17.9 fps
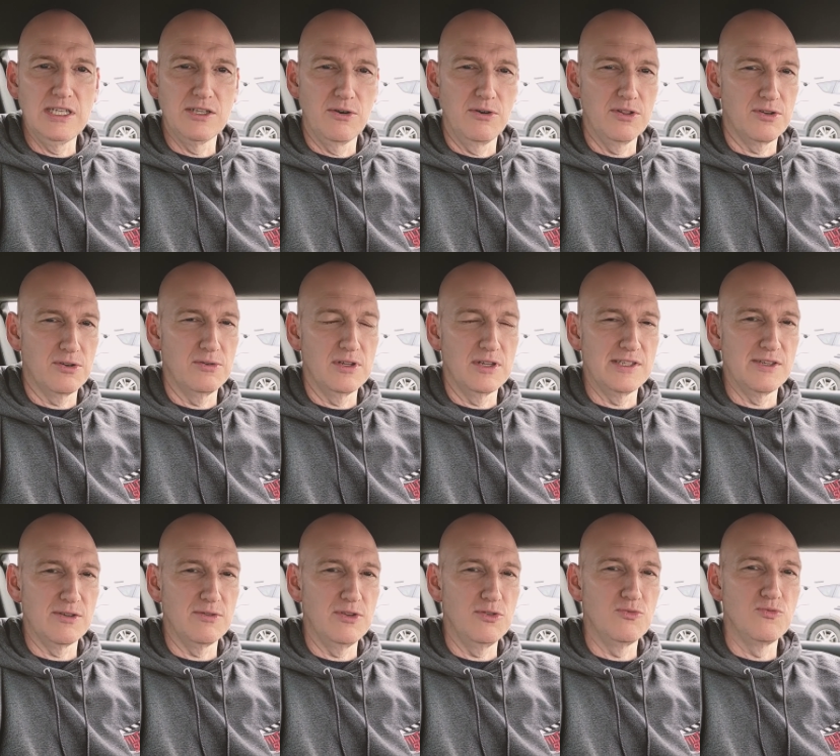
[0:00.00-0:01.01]
going through, and
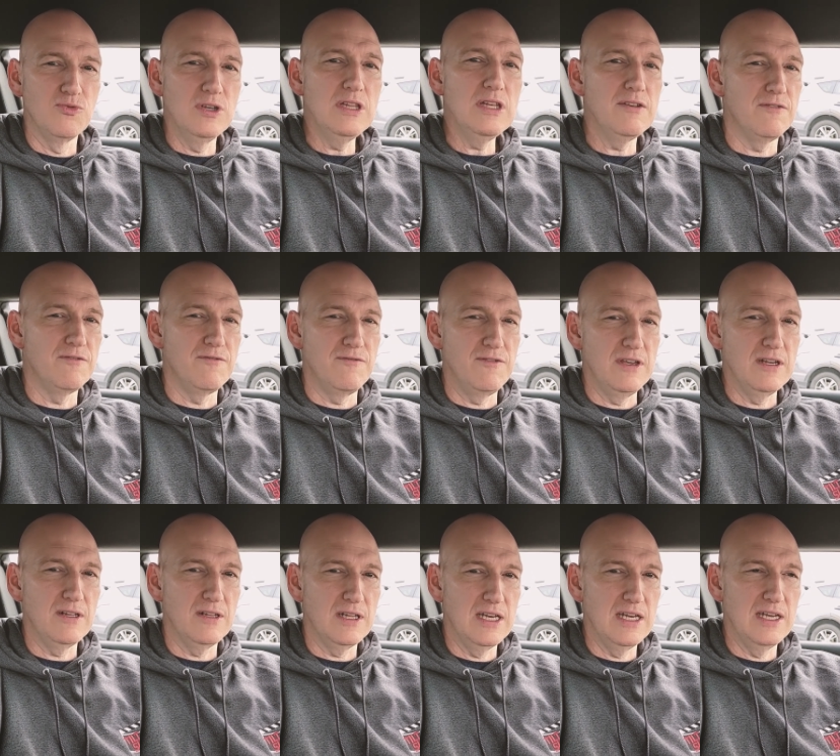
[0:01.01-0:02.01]
so you really
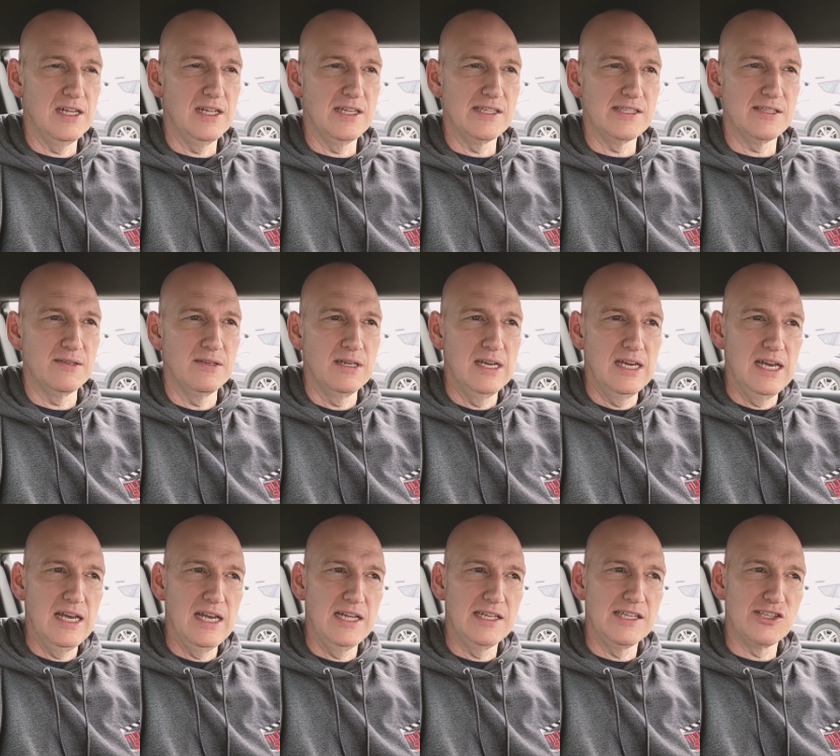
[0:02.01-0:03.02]
feel his
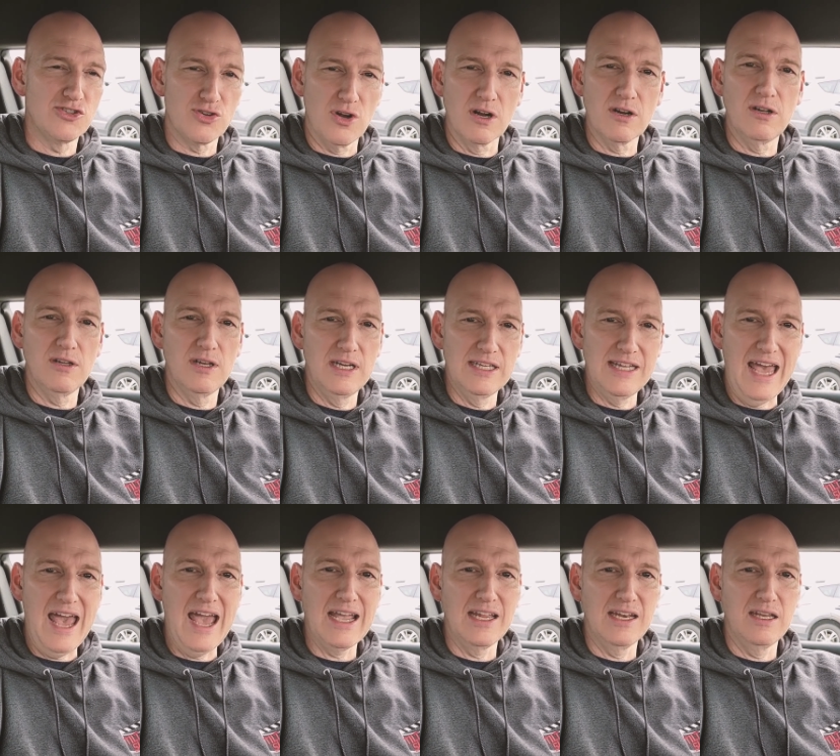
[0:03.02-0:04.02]
his struggle, his
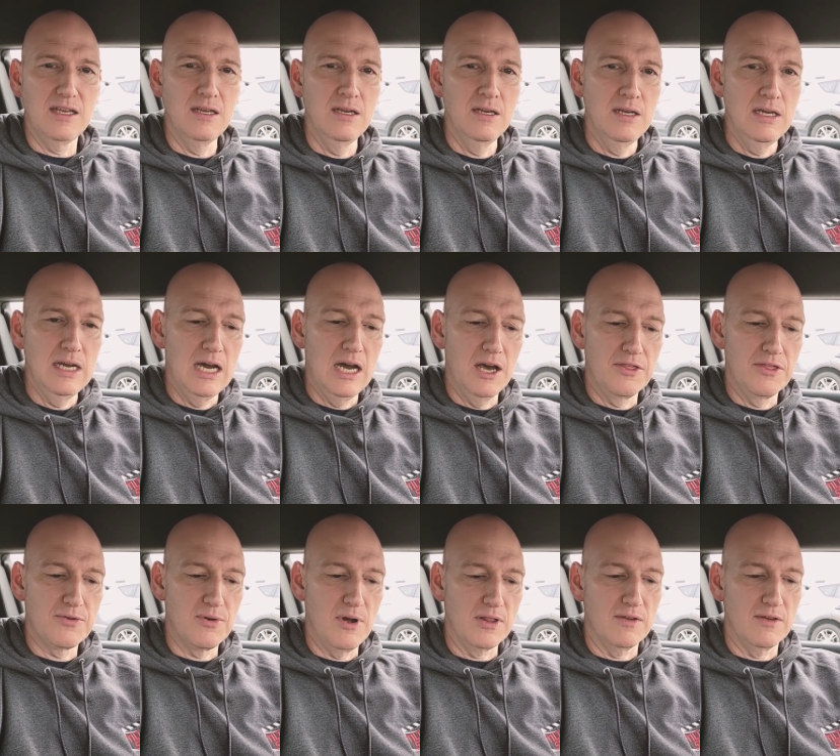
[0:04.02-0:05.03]
agony uh,
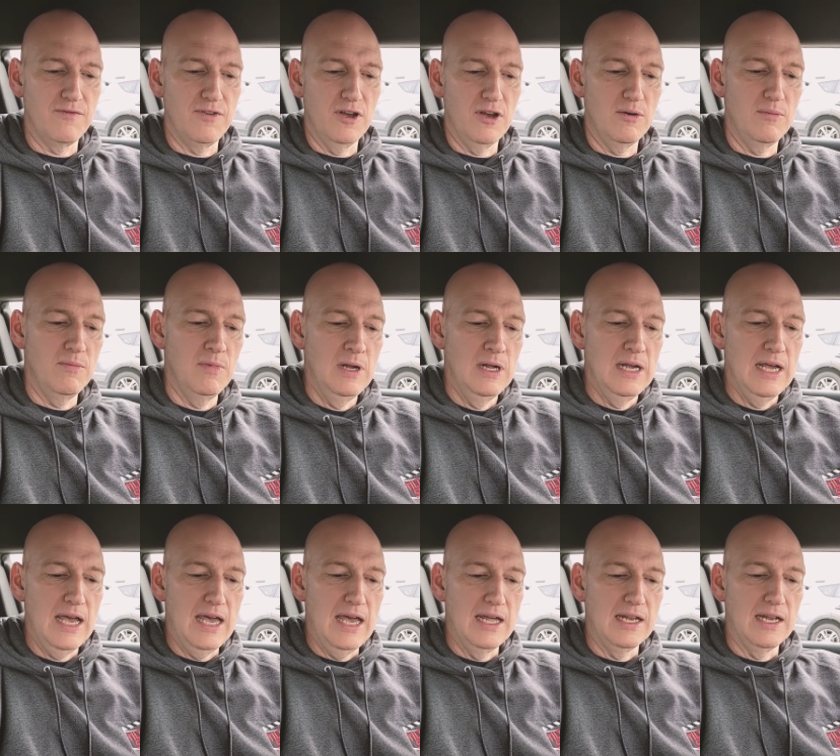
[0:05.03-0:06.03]
throughout the film,
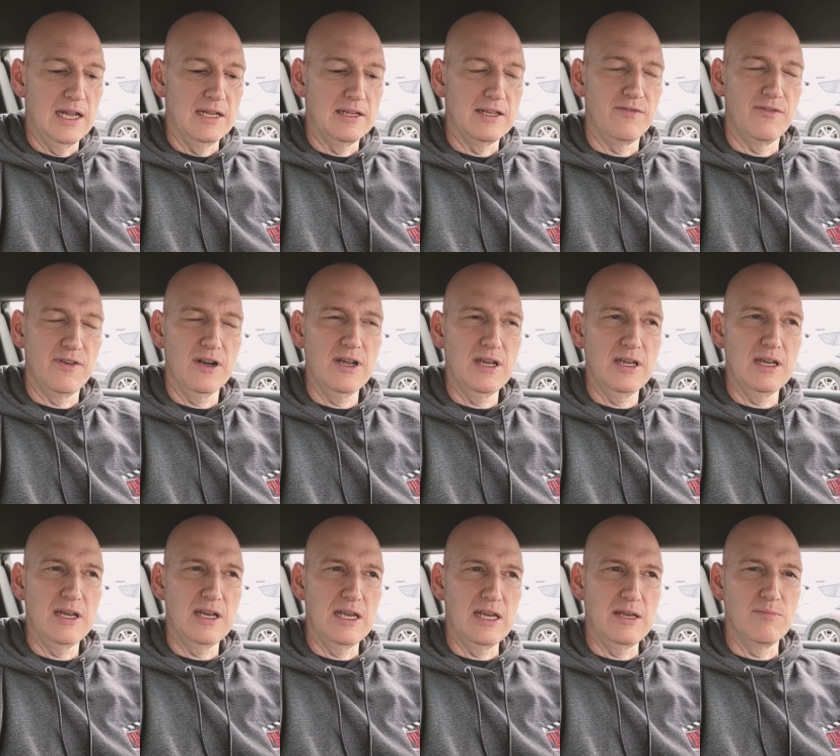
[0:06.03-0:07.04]
and it's
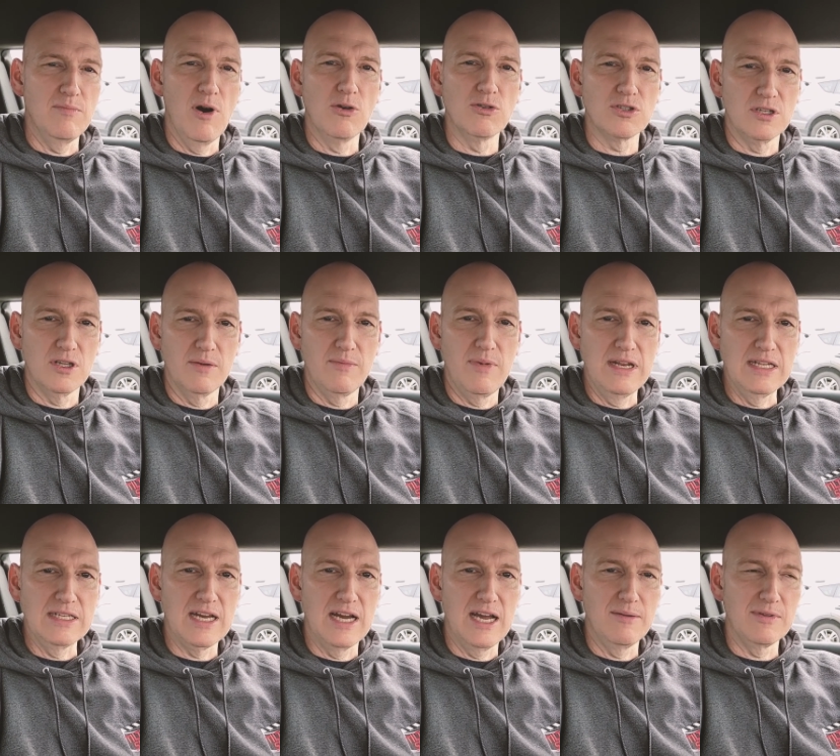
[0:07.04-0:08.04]
very emotional at many
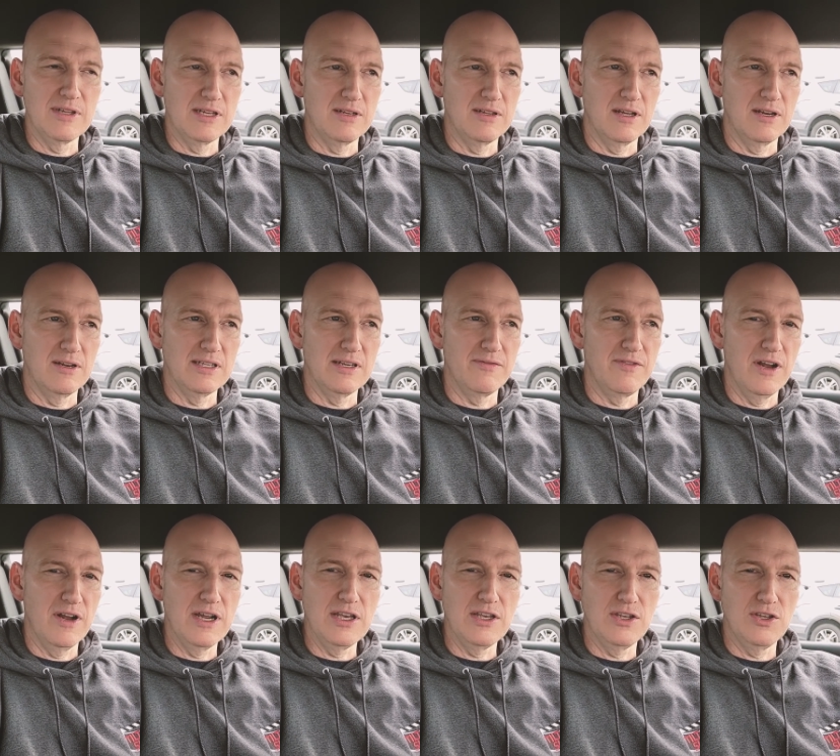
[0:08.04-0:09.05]
times. There, there's a
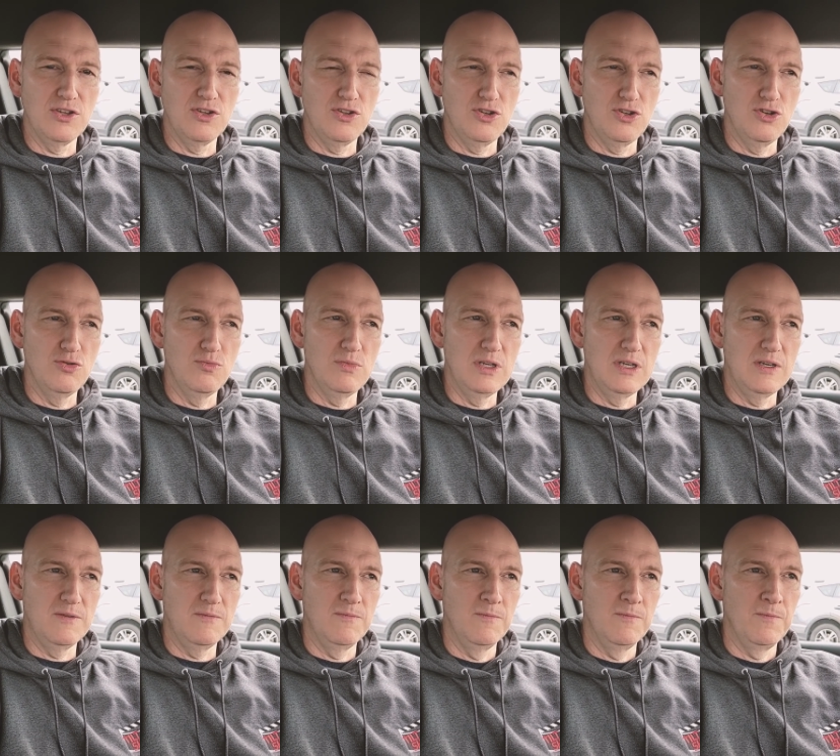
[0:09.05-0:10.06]
very
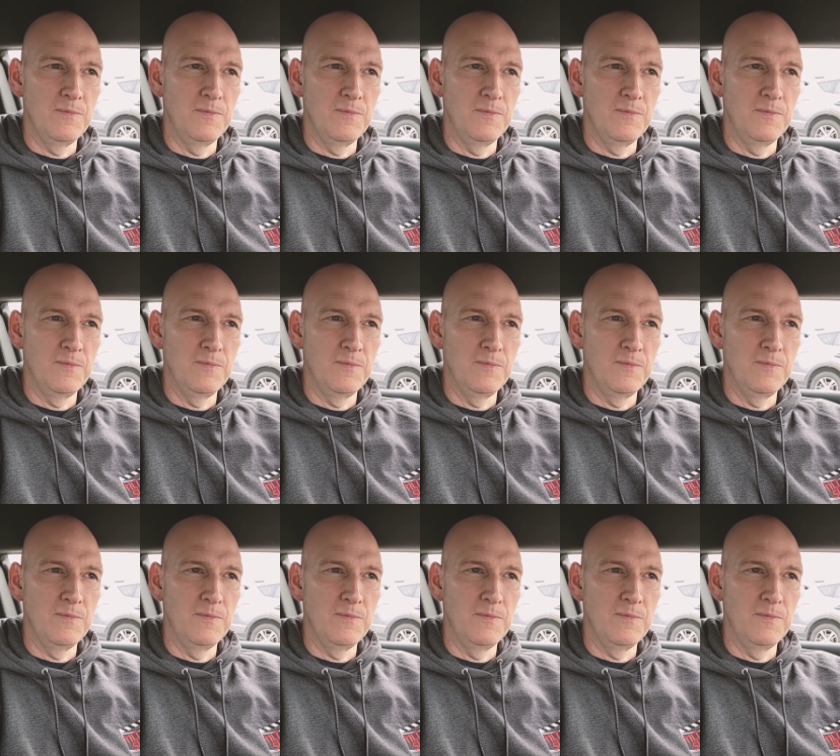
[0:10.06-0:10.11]
human,